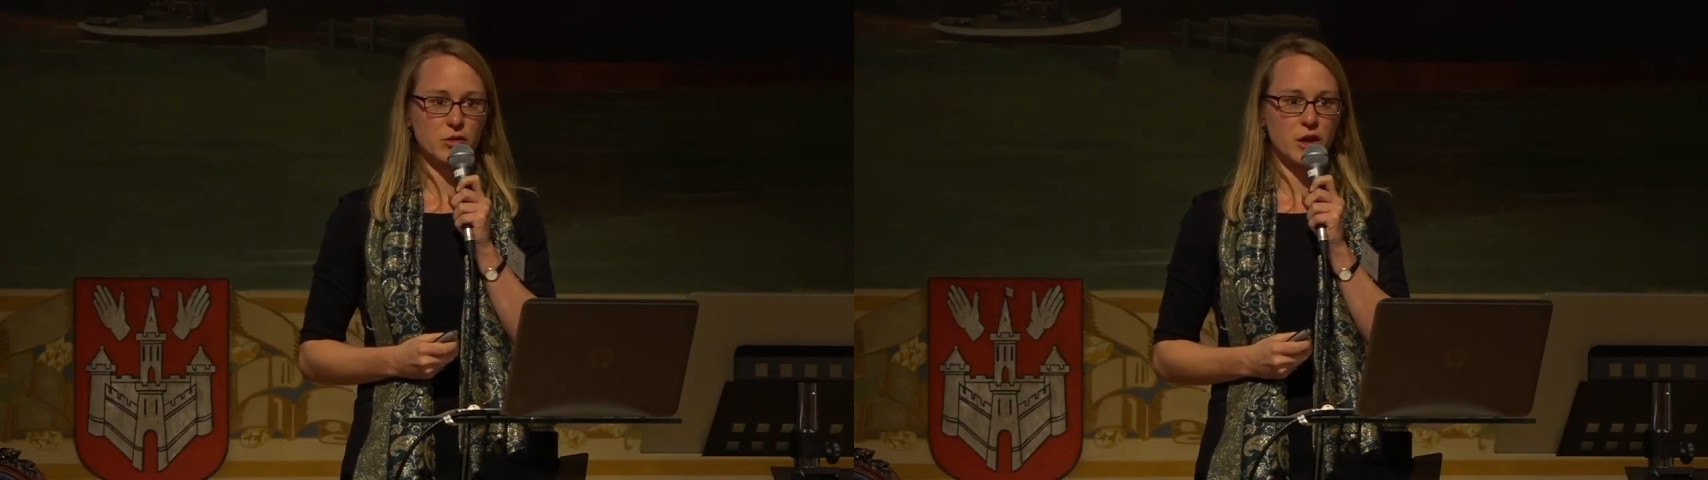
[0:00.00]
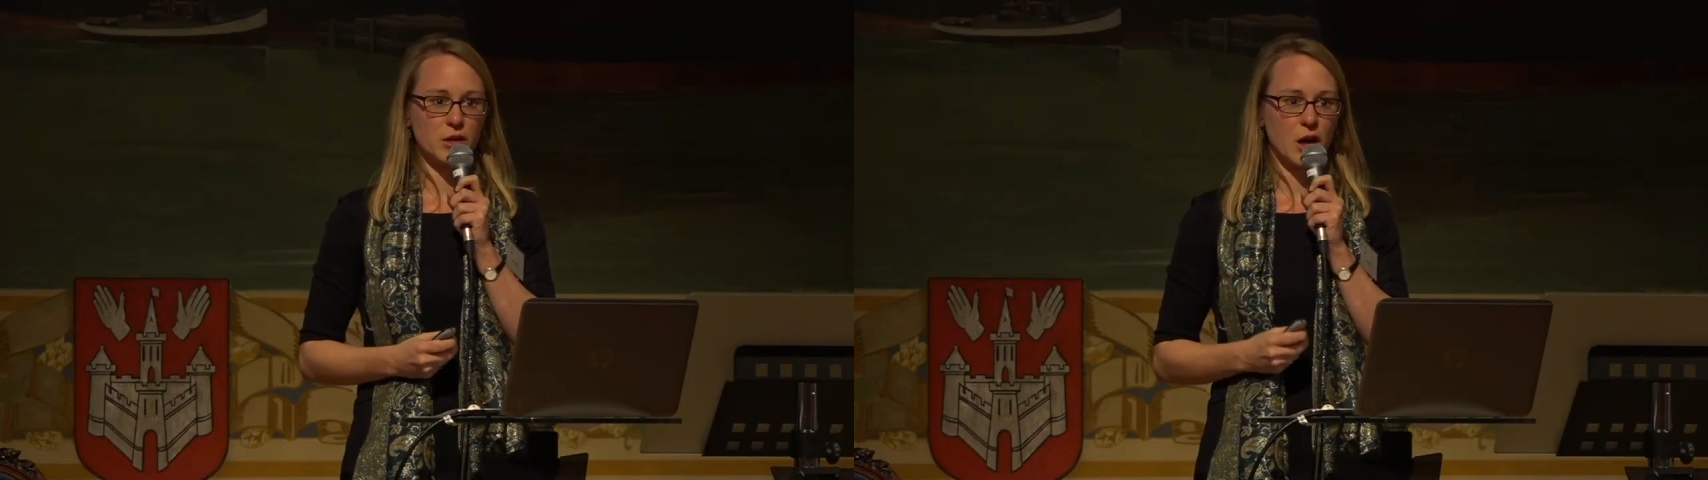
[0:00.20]

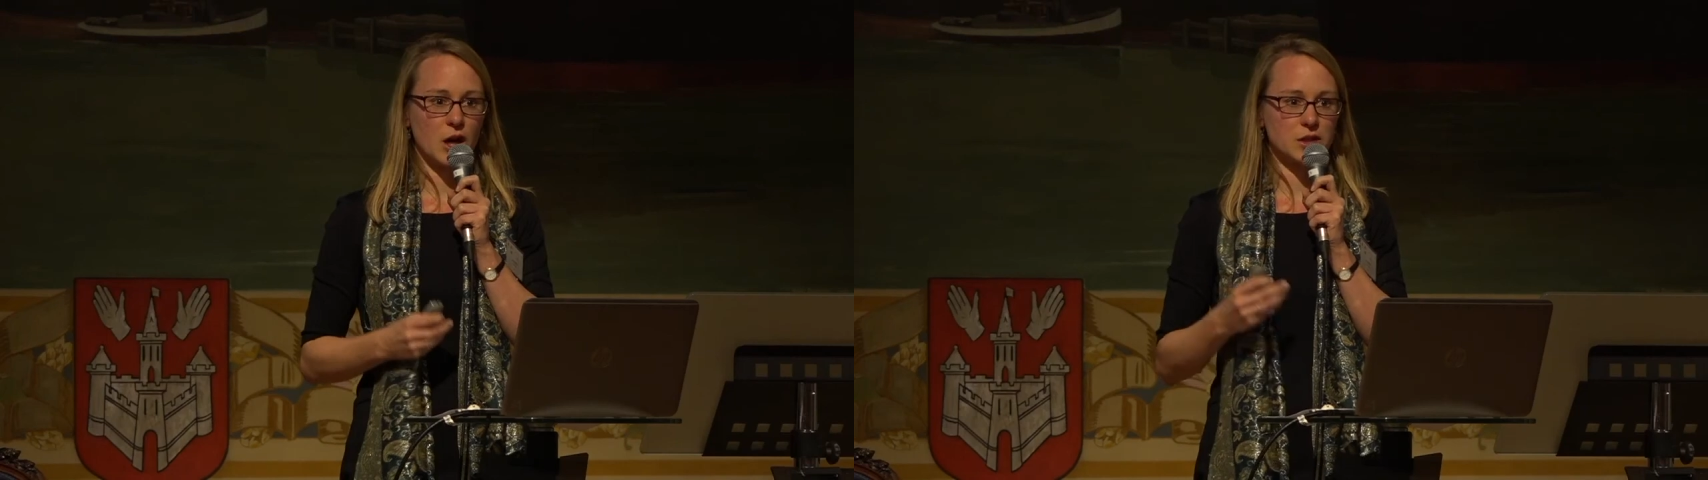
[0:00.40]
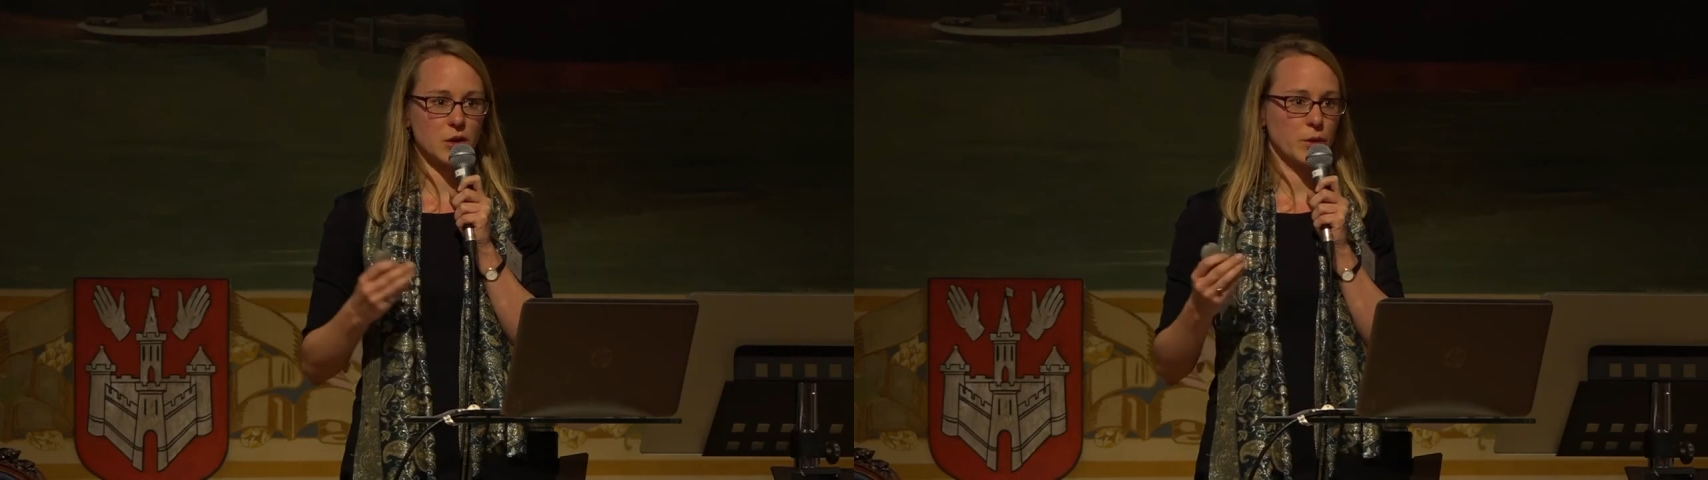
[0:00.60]
and you can
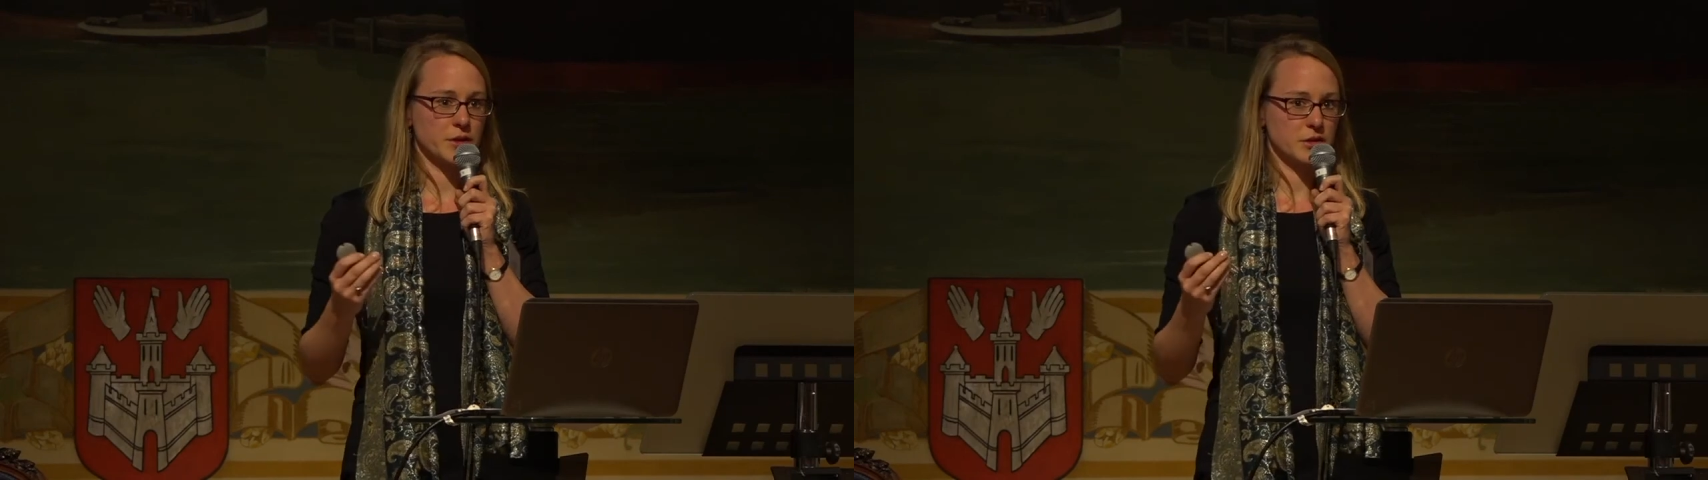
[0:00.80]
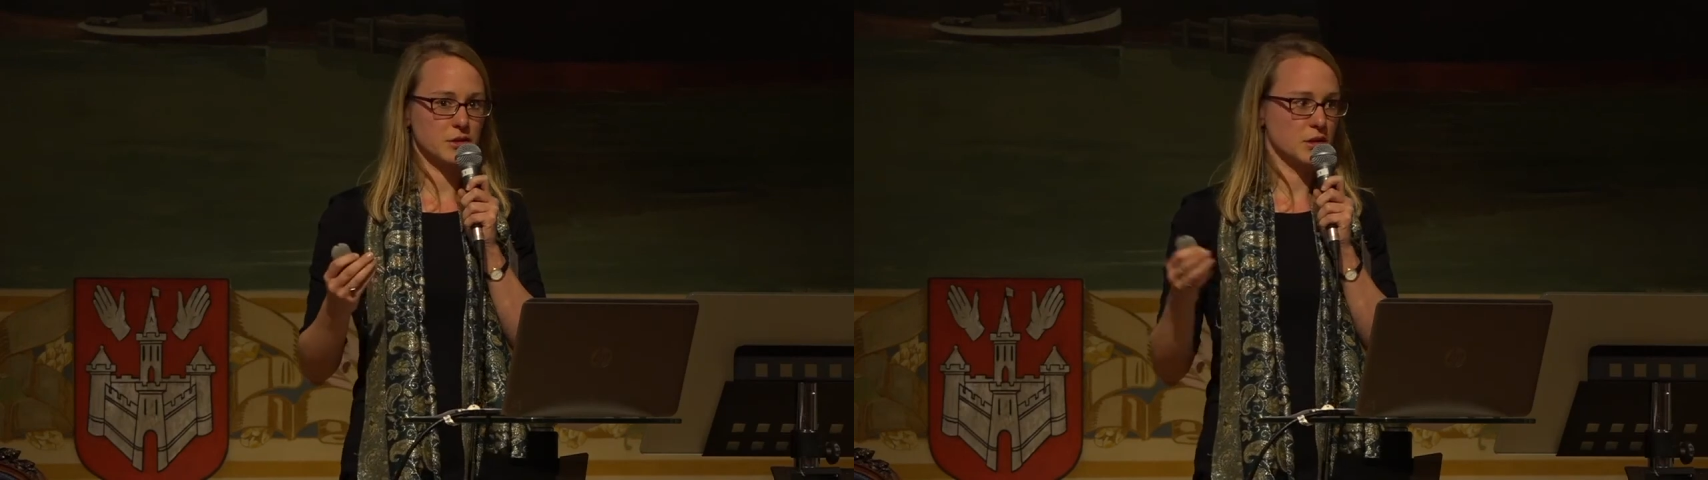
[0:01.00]
ask
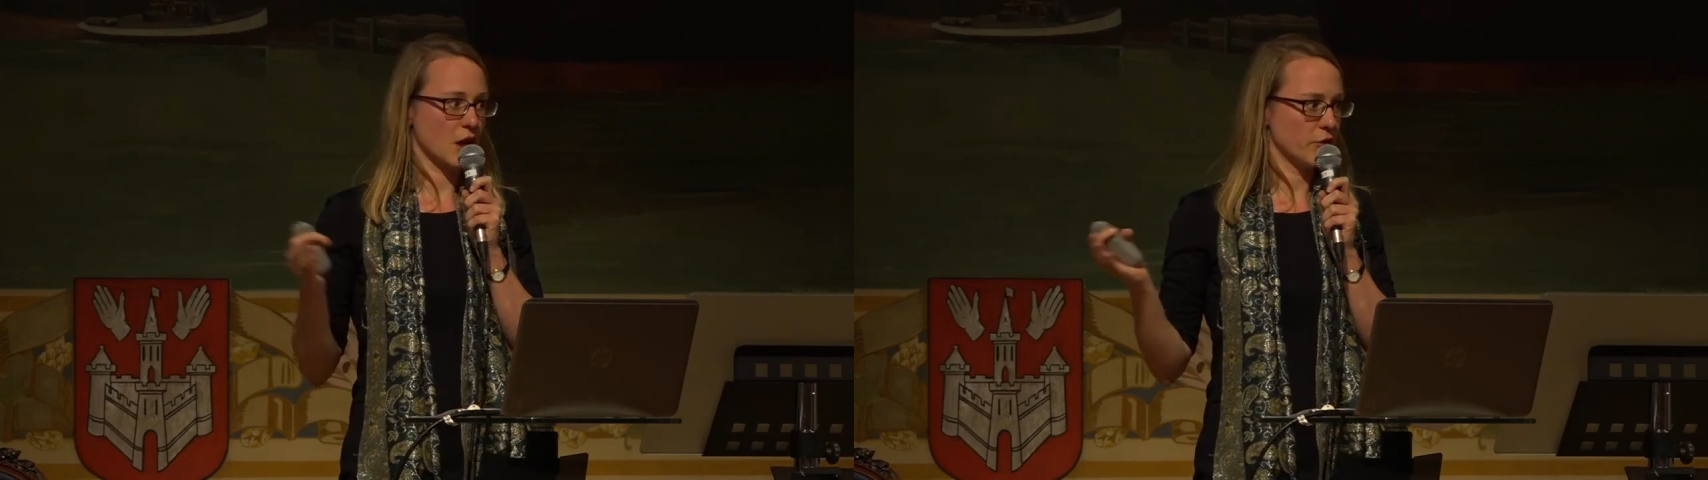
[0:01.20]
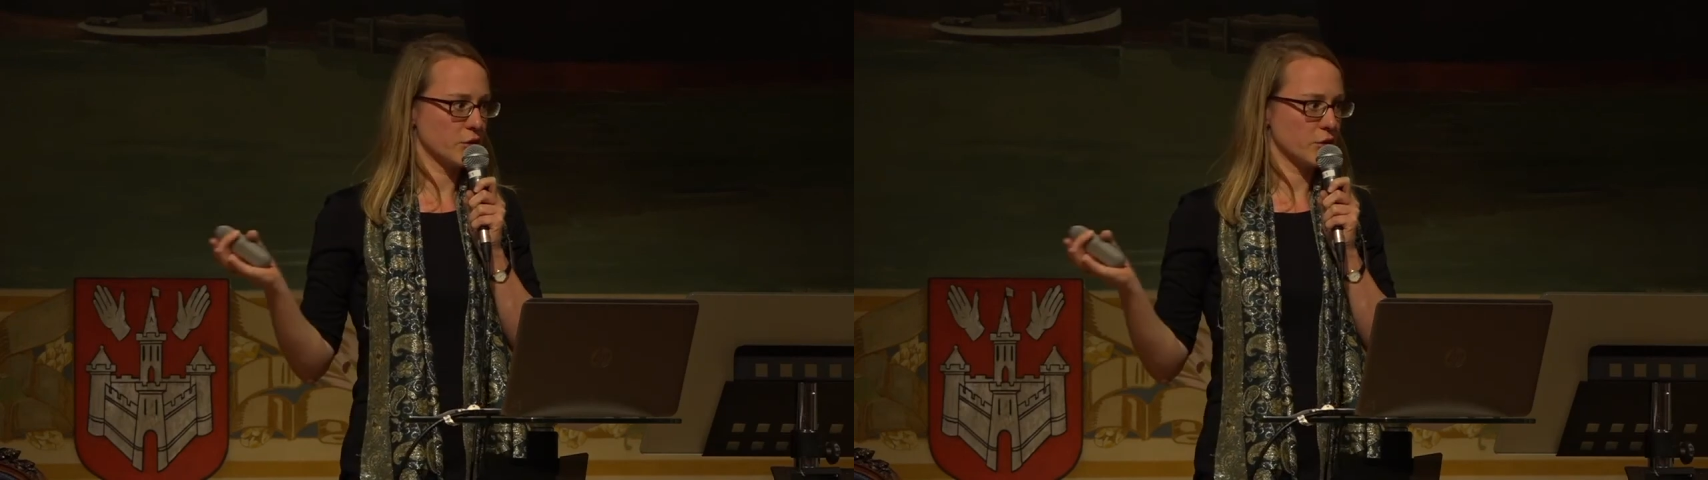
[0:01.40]
questions